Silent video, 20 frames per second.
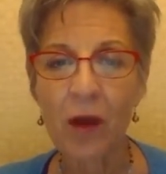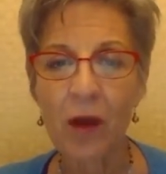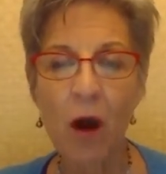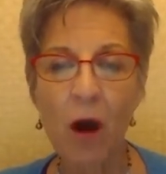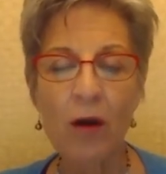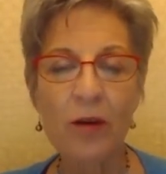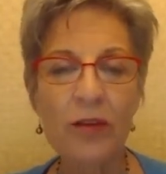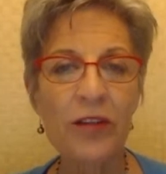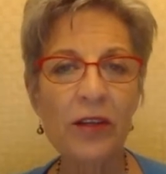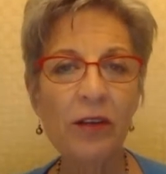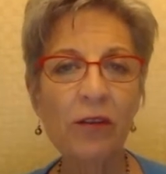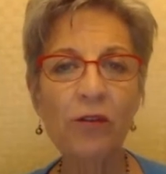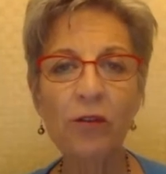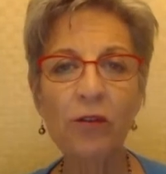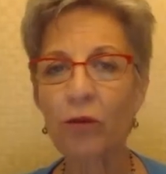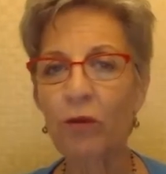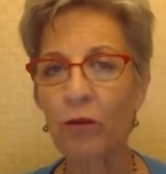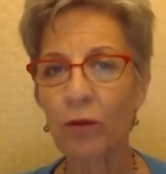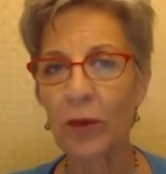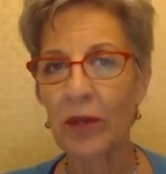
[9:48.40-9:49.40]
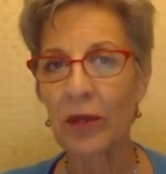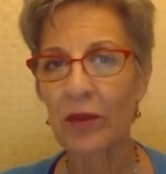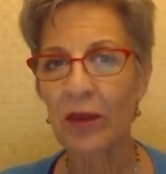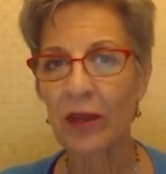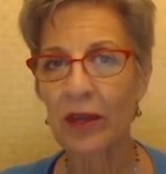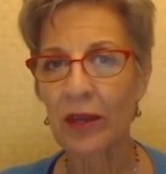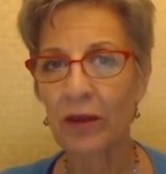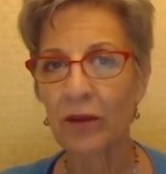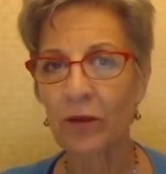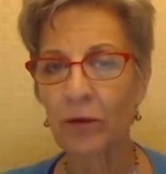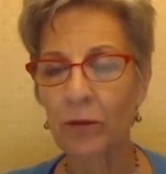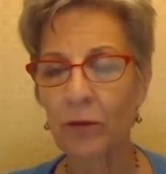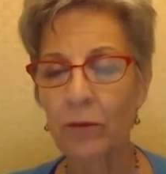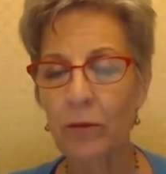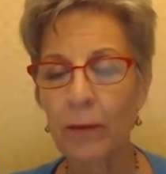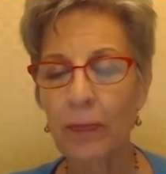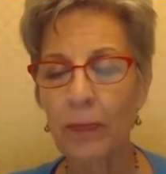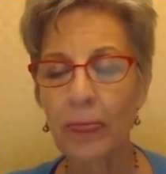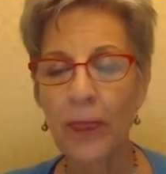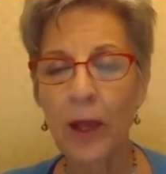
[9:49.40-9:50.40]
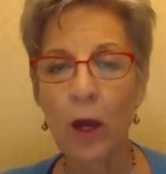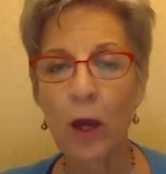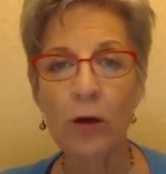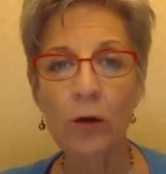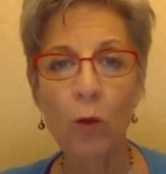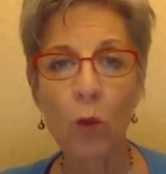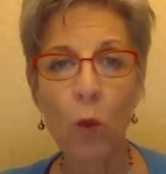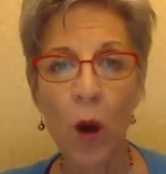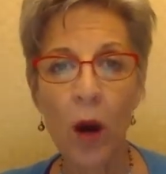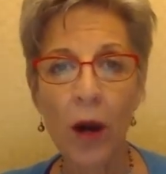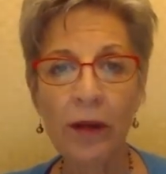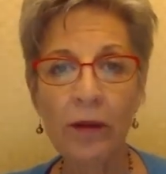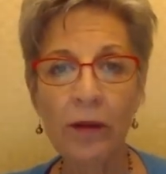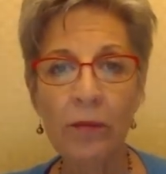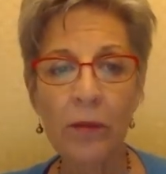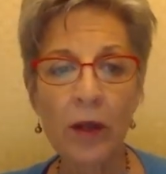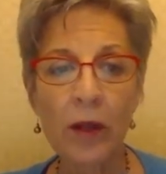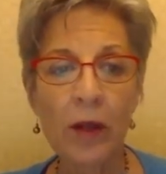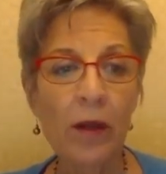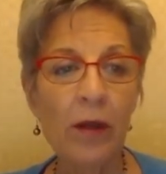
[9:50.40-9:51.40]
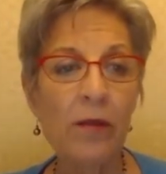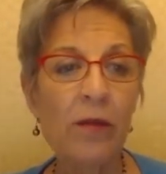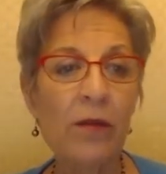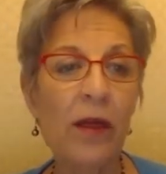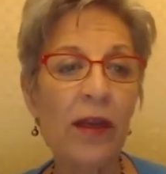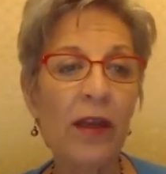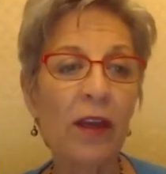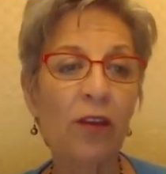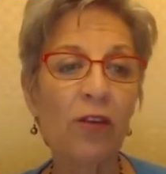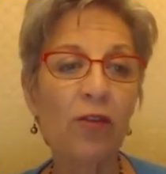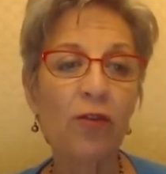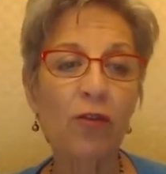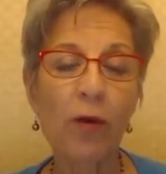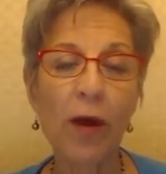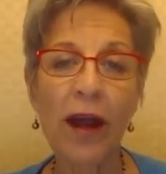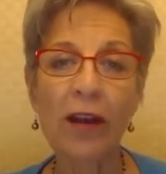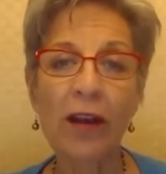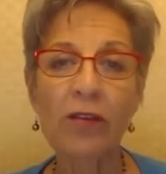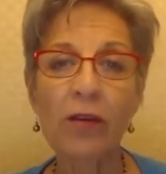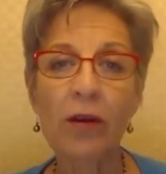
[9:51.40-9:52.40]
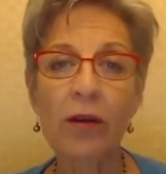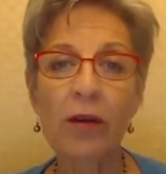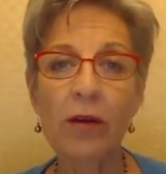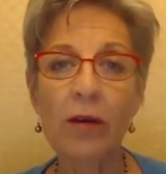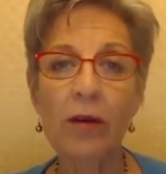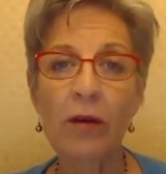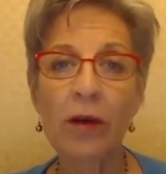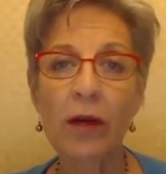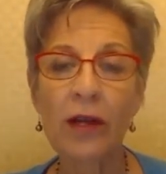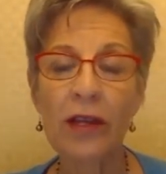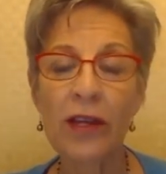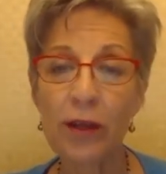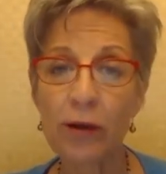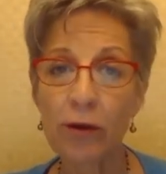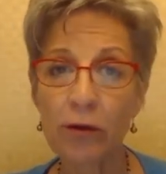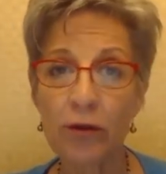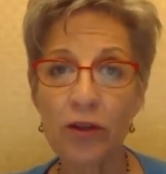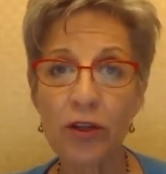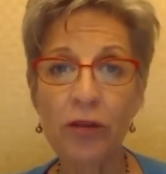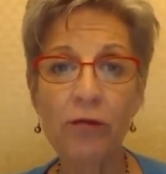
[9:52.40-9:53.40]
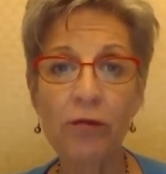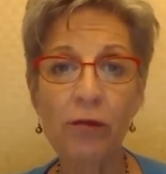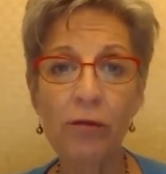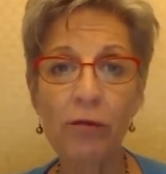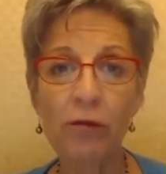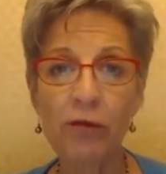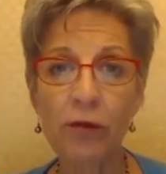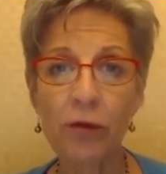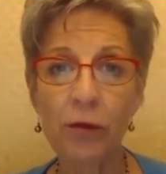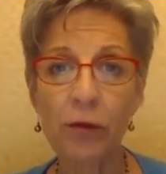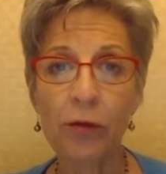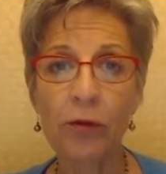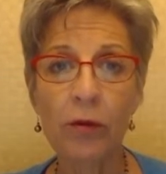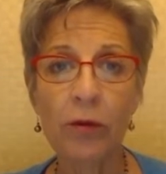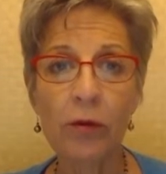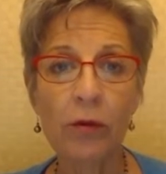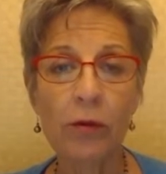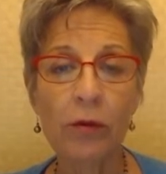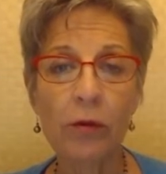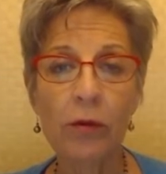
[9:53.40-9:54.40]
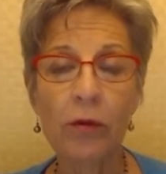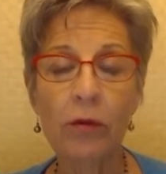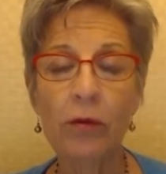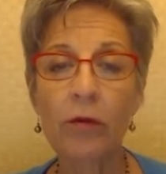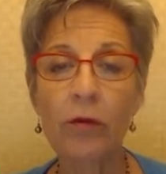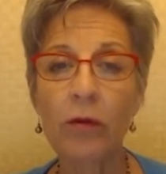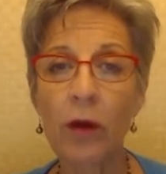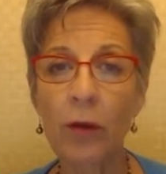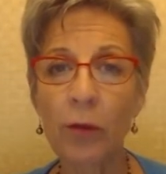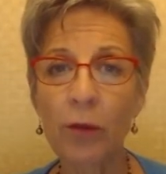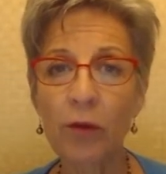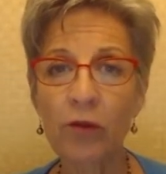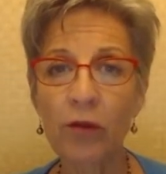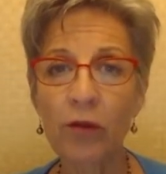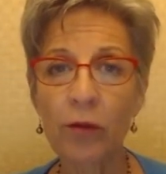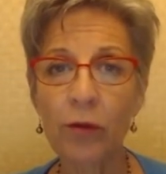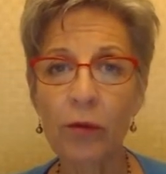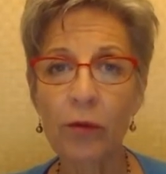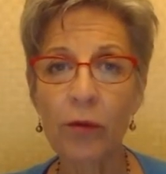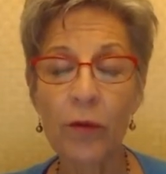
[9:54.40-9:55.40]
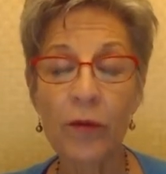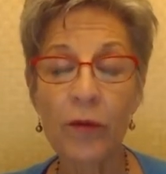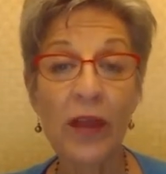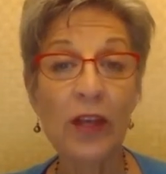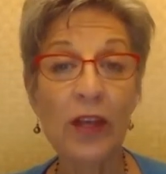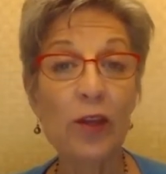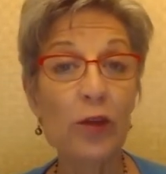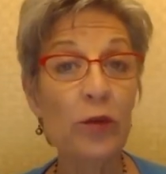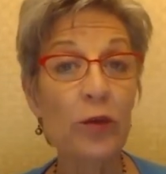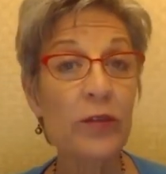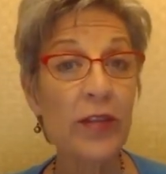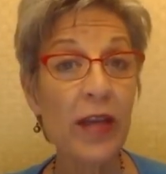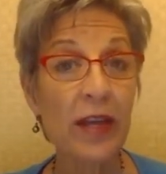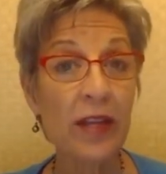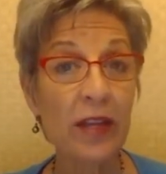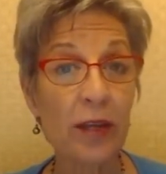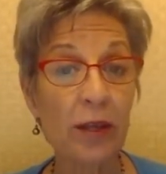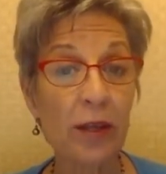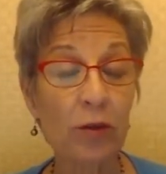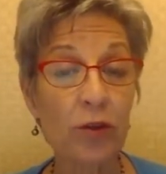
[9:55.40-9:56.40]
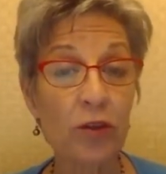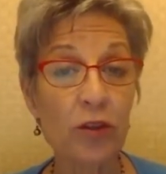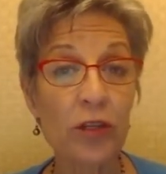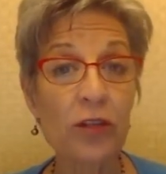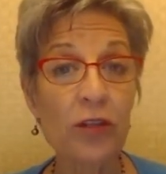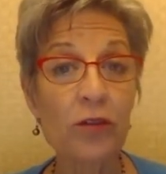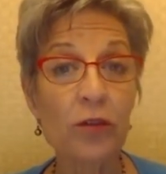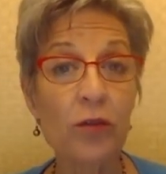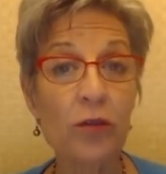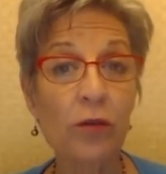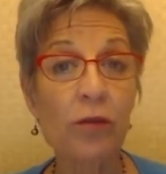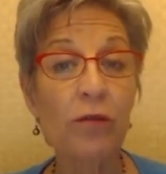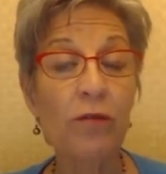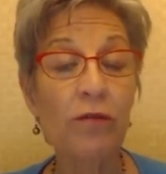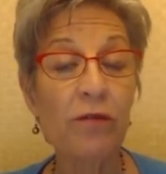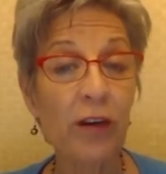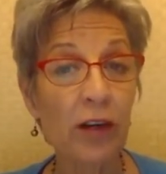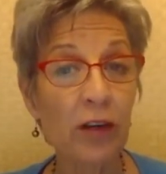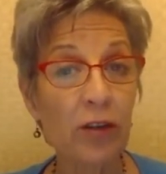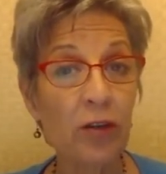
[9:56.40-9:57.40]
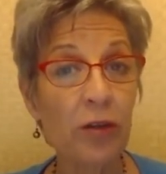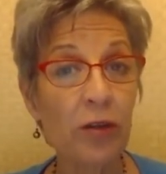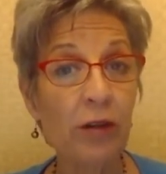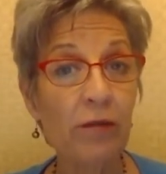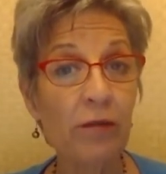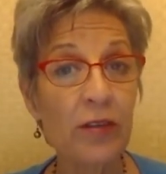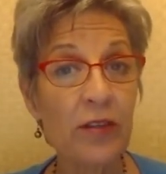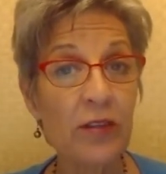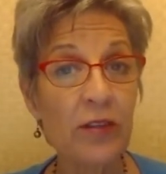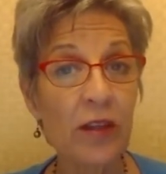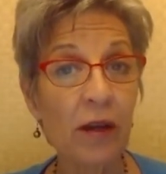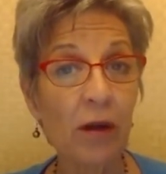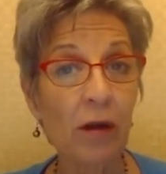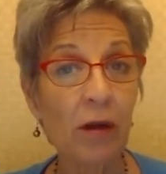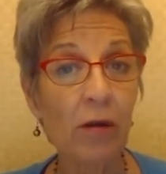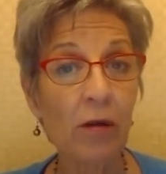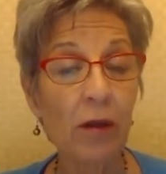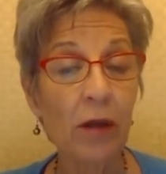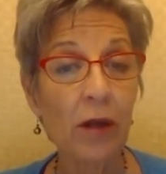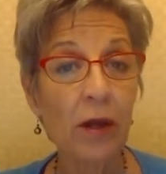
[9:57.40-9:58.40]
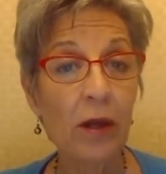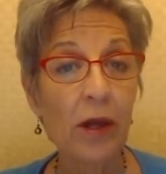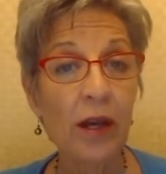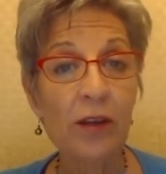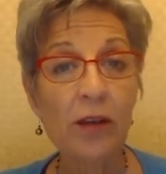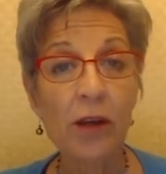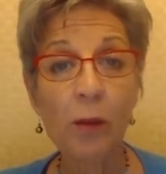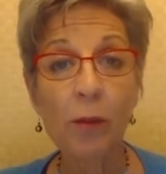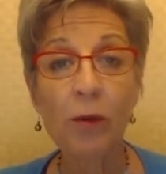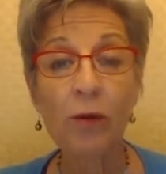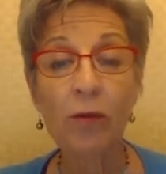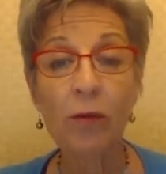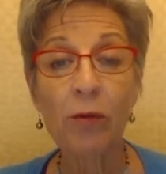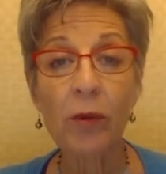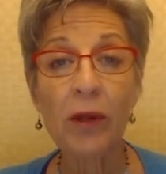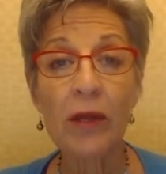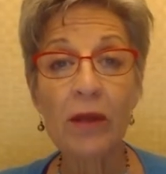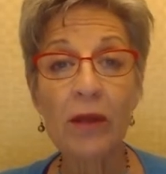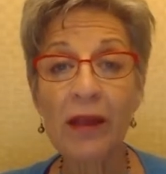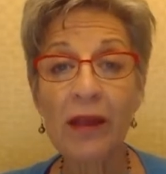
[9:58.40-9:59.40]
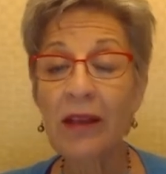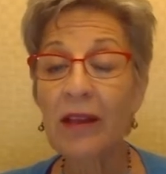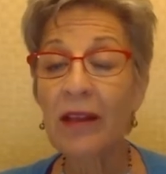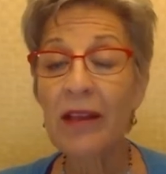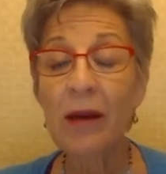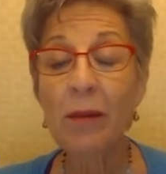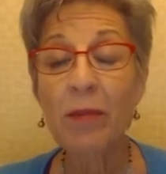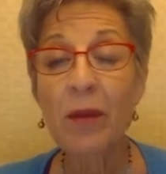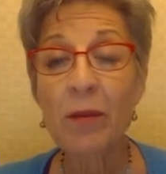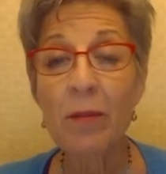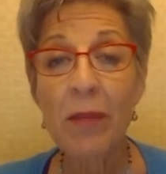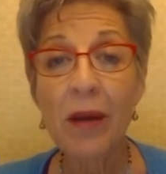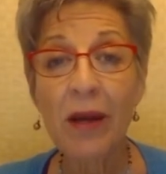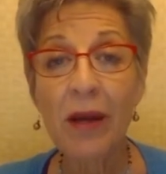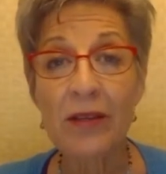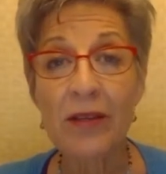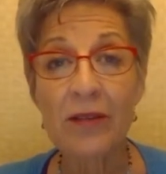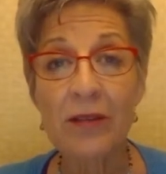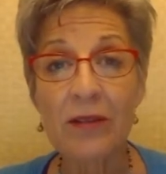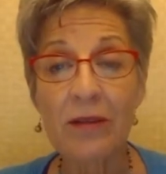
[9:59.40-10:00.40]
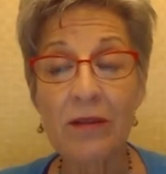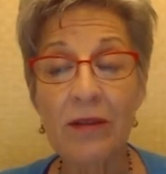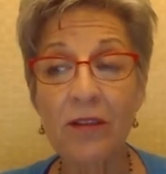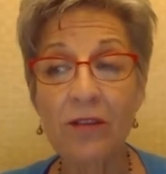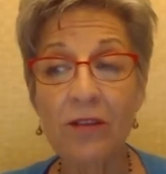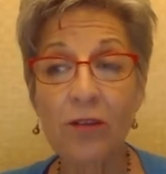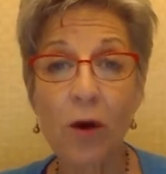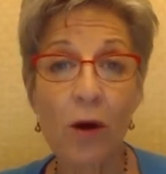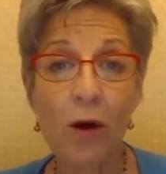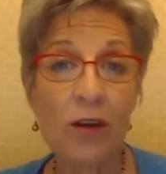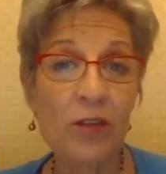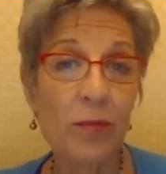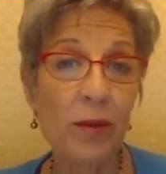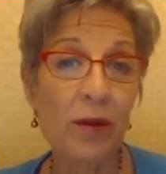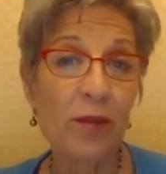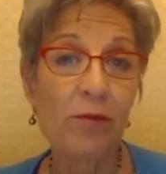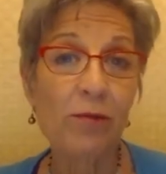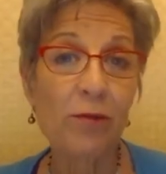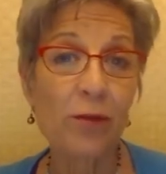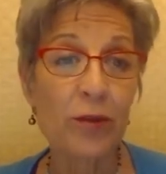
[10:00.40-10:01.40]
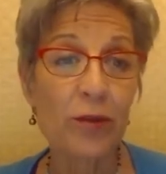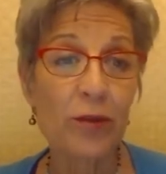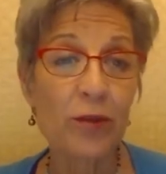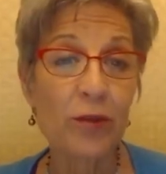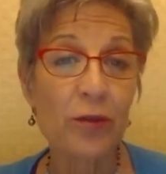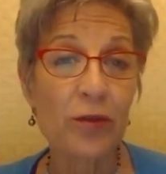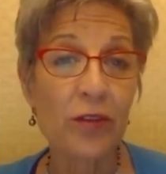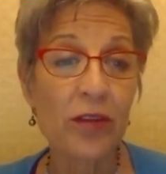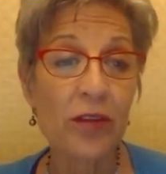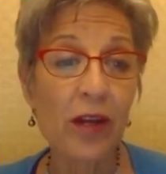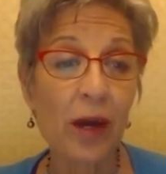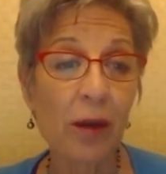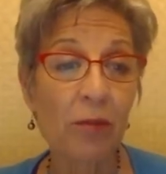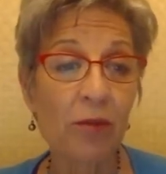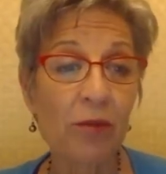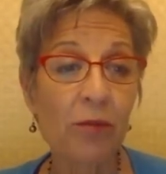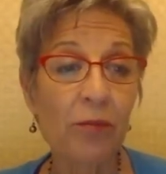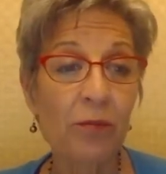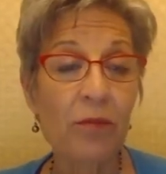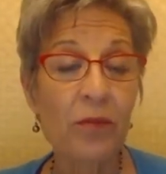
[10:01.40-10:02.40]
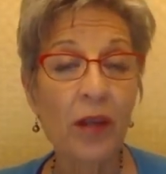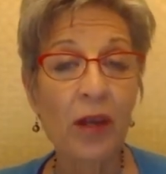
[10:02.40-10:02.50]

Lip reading: Our cells do 3 things. 1, they extract energy from food. Number two, they use that energy to do the function of the cell. And number three, they clean up the mess that's caused by the first two steps.